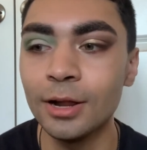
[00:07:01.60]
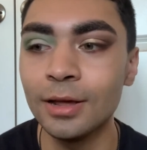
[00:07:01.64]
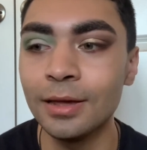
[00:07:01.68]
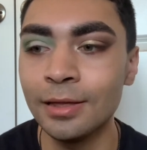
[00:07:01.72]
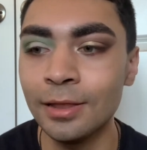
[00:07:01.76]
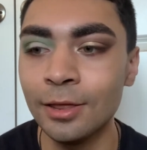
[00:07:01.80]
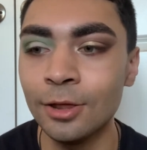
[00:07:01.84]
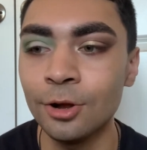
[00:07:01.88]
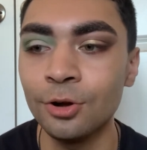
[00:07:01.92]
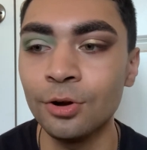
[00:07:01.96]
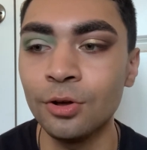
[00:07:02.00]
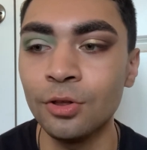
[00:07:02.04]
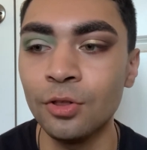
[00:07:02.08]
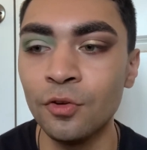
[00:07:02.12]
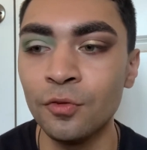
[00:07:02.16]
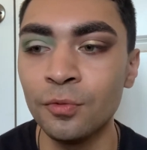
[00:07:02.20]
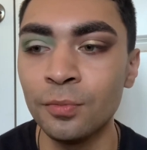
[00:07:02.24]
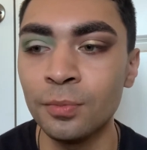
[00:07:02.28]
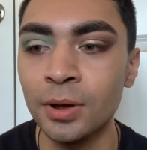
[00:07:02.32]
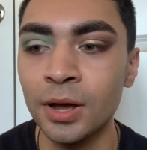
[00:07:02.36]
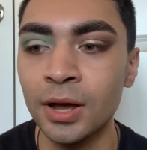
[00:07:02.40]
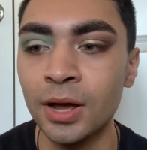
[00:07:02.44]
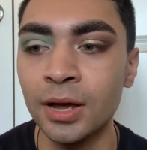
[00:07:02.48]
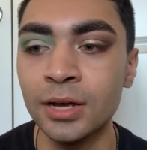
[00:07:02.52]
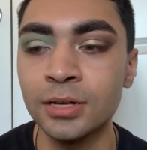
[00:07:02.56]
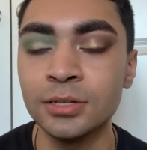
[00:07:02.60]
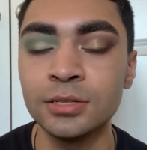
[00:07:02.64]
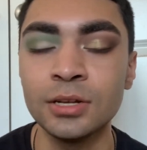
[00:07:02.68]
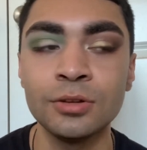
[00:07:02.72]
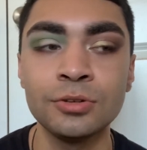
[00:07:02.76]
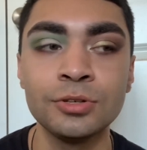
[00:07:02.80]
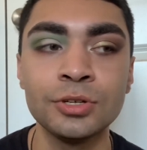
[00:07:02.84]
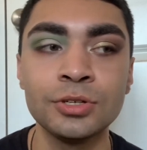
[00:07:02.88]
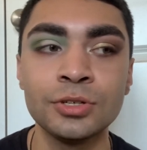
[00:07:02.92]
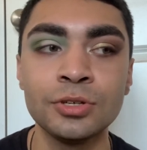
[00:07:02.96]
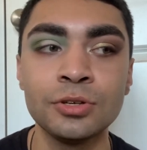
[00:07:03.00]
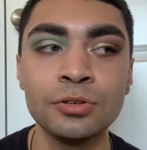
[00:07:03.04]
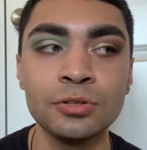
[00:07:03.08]
glitter all over my eyes, I'll
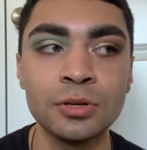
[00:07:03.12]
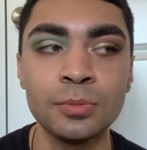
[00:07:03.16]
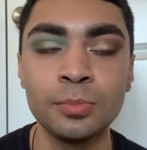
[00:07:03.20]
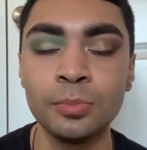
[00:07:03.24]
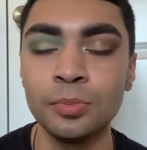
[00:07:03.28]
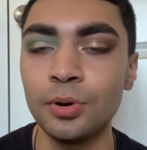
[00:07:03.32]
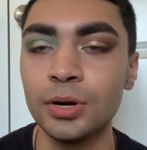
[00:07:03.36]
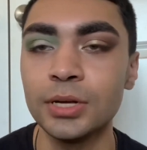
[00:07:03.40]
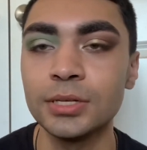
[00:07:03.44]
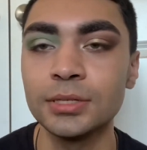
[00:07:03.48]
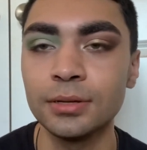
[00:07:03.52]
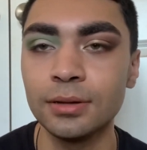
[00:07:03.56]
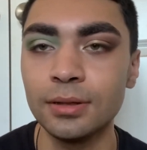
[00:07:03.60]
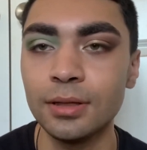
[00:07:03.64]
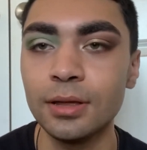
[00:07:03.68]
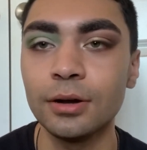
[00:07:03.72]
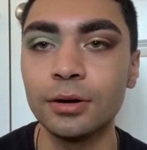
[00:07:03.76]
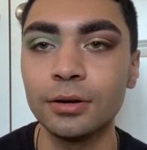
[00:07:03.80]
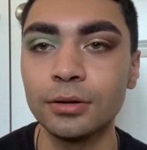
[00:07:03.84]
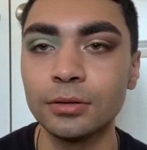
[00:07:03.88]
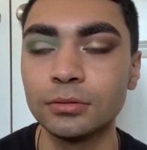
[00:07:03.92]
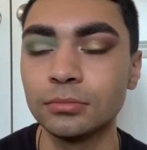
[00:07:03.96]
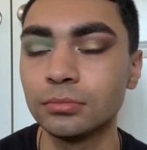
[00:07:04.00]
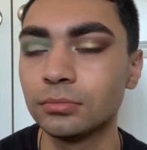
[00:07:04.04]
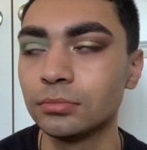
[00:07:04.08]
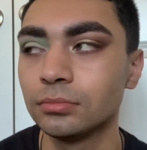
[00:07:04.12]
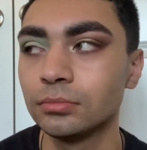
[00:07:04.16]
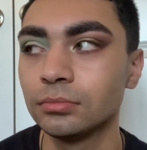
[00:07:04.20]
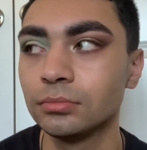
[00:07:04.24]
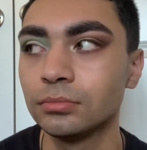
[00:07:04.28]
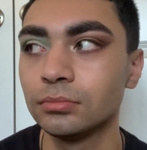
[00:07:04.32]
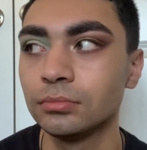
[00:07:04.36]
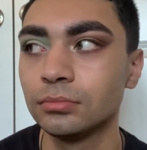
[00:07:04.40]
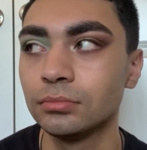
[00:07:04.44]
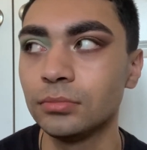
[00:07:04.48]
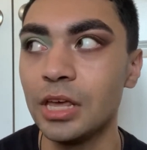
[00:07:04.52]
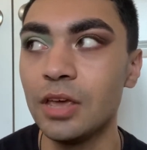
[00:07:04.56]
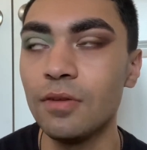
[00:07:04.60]
just use a pressed glitter,
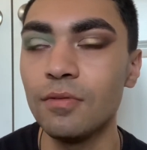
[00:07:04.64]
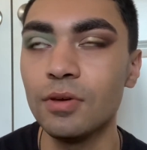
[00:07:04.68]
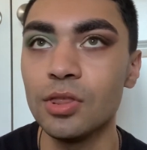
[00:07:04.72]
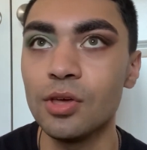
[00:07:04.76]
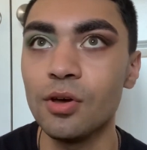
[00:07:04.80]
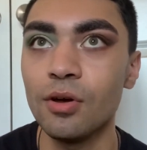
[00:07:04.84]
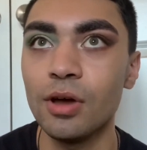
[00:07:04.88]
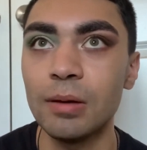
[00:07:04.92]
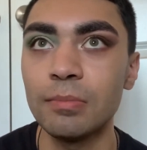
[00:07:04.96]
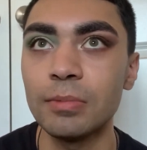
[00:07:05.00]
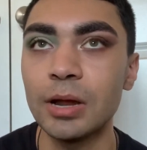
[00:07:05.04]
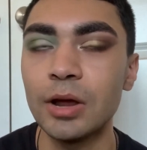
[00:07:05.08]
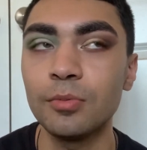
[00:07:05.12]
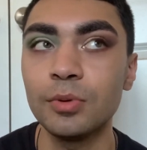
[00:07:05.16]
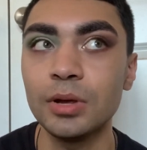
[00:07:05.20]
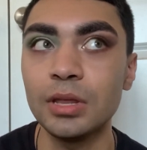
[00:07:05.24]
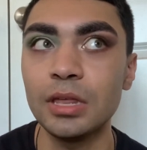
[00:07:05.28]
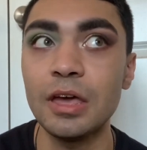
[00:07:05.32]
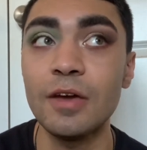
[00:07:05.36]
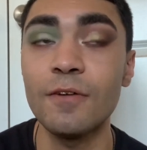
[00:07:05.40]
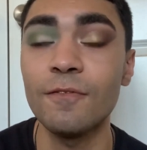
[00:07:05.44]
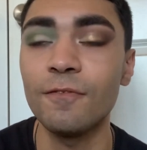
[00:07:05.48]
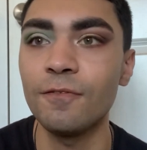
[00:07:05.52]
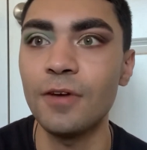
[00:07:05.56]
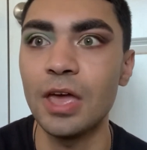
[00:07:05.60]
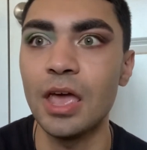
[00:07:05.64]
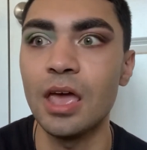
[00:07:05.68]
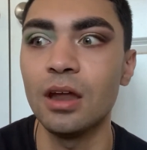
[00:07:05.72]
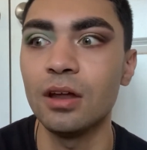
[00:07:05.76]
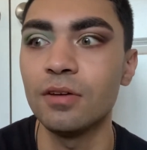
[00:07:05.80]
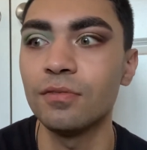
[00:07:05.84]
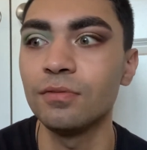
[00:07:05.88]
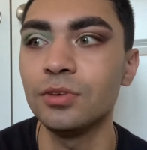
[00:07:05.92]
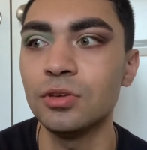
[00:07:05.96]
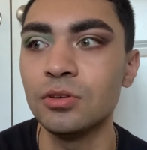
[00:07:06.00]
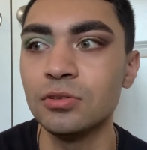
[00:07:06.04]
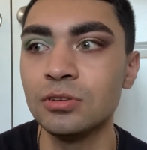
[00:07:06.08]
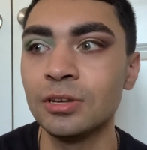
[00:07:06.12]
even though I'm not really a fan
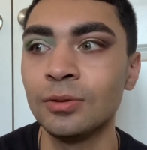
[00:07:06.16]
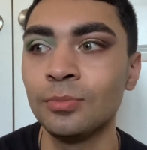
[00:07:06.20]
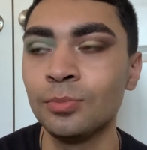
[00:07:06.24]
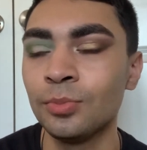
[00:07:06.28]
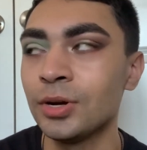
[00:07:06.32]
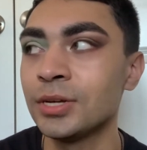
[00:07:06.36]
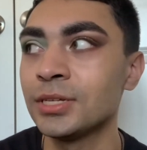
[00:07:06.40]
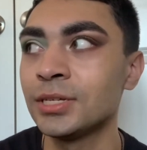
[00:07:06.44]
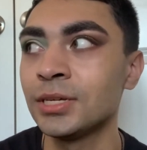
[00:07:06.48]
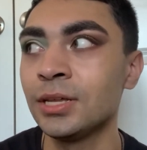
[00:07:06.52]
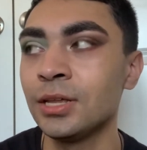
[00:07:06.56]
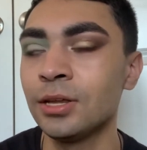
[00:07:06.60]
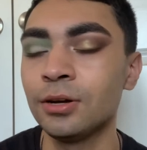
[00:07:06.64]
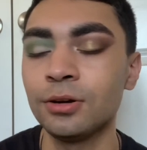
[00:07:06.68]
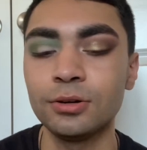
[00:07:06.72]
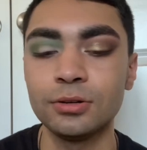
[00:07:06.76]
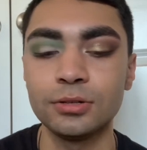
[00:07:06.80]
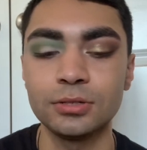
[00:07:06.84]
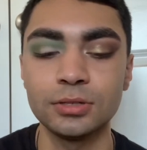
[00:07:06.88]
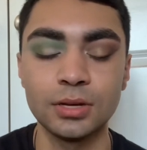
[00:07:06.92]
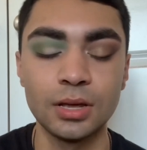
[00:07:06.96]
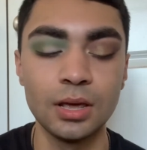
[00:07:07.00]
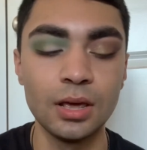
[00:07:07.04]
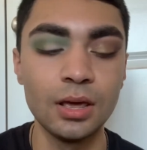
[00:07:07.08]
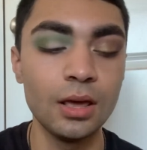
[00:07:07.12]
of using pressed glitters.